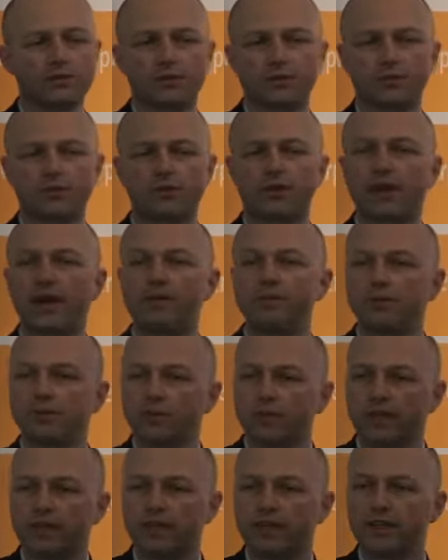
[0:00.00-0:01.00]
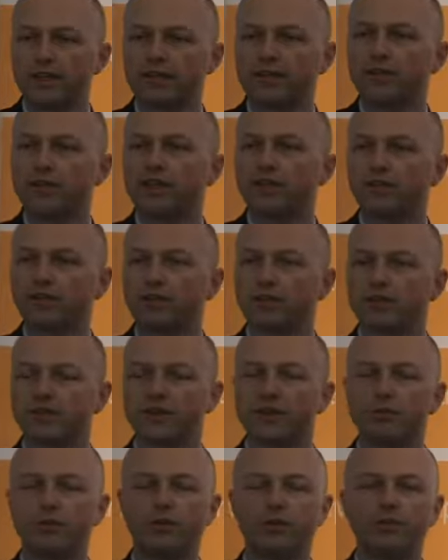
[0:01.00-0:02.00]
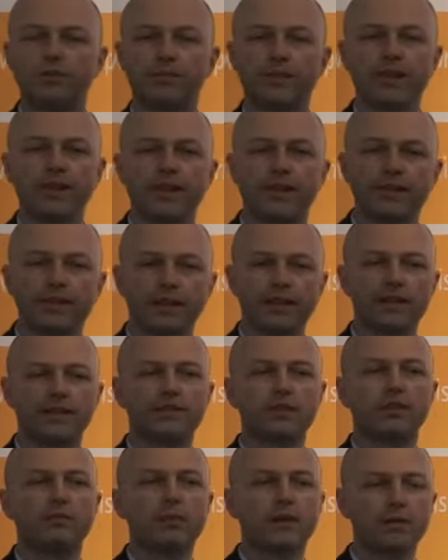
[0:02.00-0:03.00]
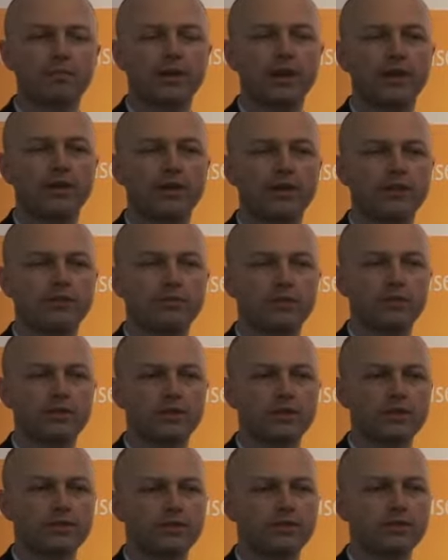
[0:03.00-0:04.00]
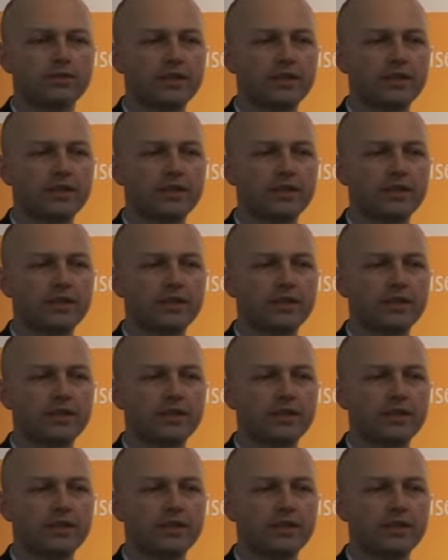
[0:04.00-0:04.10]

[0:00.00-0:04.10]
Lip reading: subscribe to wikis, for example, then it's going to make my life much easier.